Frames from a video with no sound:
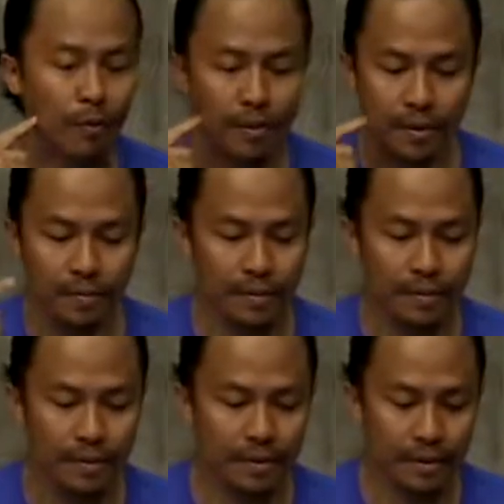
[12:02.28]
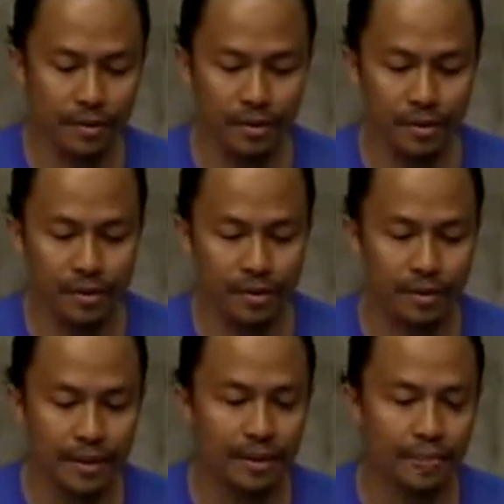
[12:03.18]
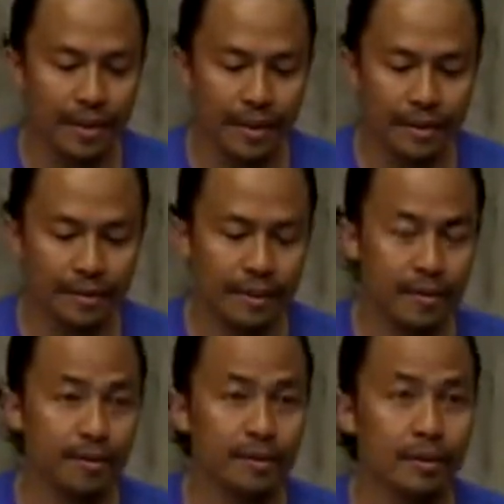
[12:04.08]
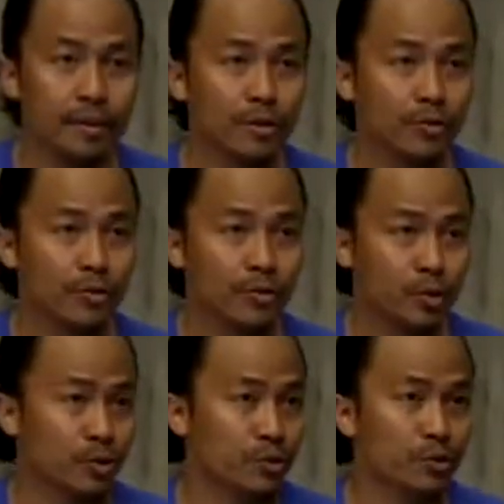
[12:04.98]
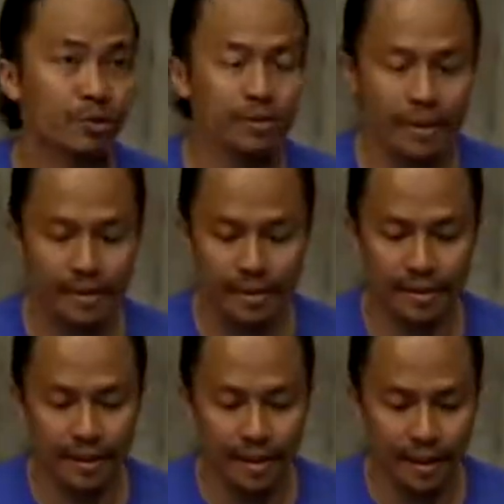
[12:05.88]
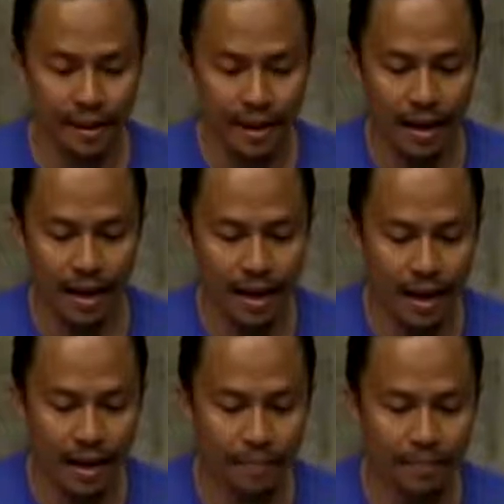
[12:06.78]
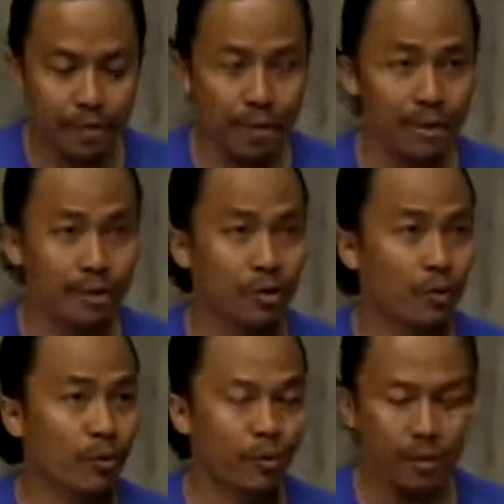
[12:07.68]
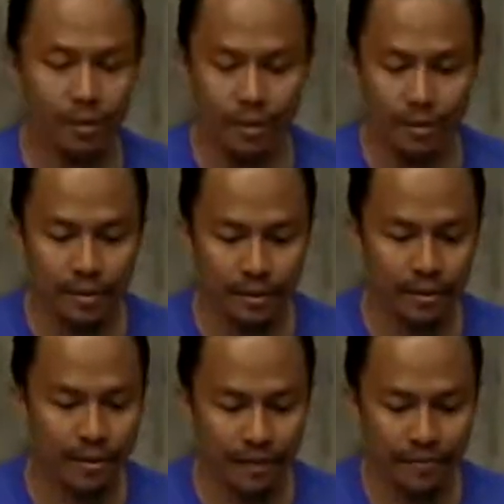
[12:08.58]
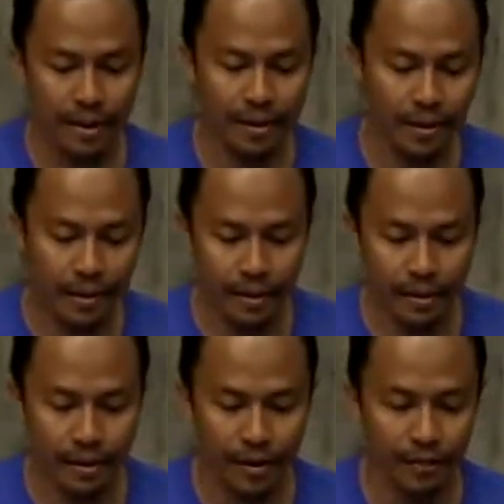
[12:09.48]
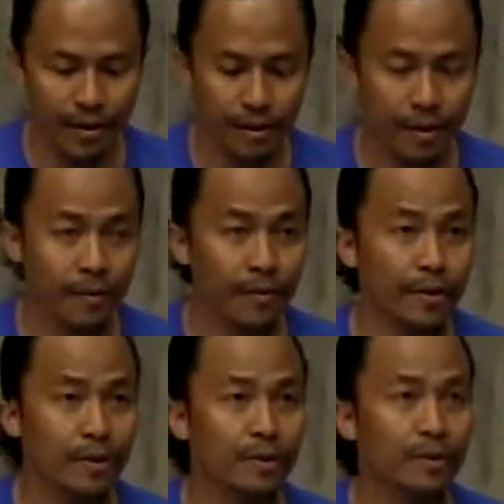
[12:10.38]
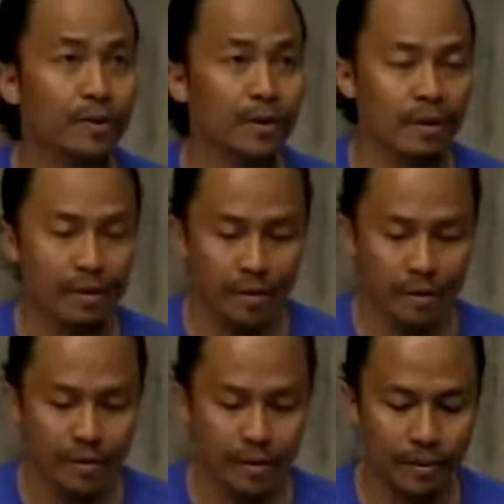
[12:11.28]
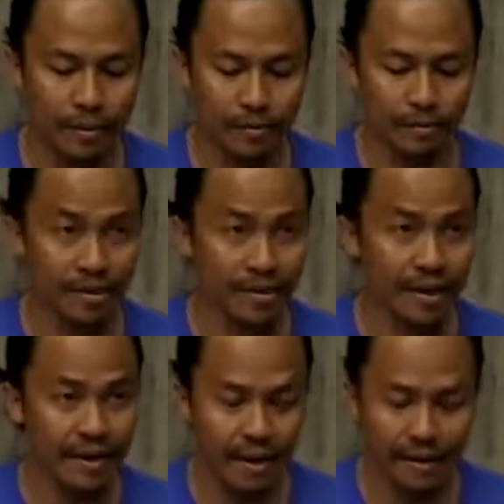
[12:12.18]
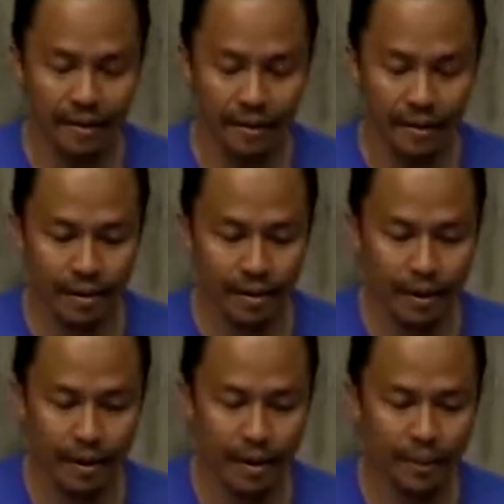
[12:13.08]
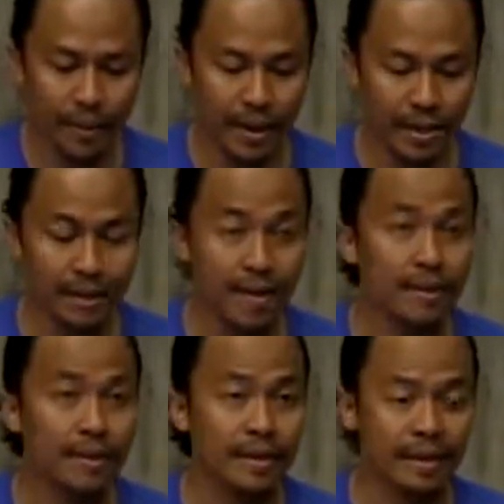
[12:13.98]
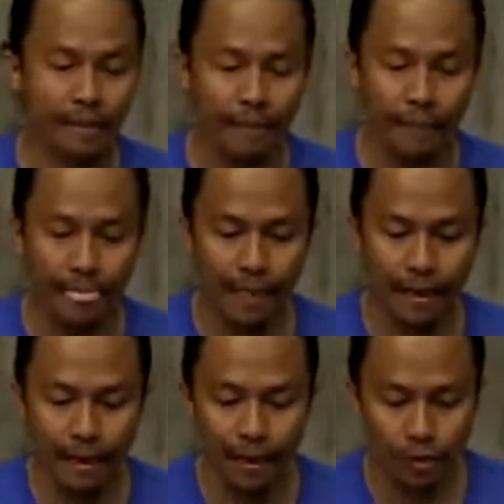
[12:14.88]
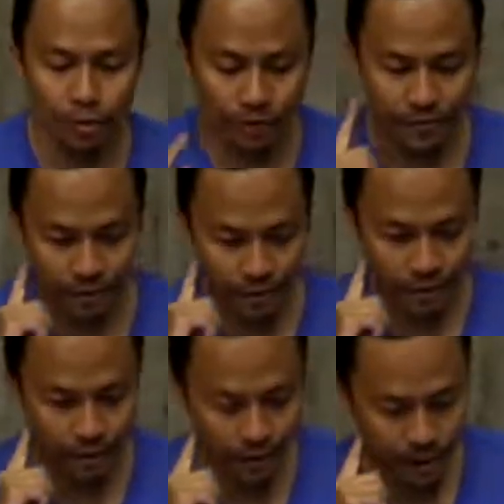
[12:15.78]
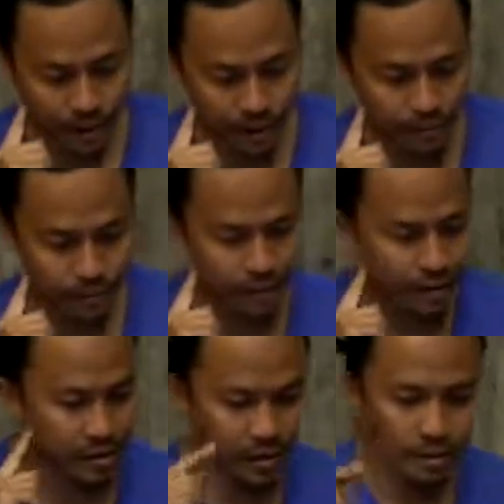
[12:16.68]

problems, design solution, bring up data, technology to, to use, to master, and build your own model. This is the tough part. Uh, evaluate, fine tune, uh, and re recreate that, and package nicely. So the first one, uh, this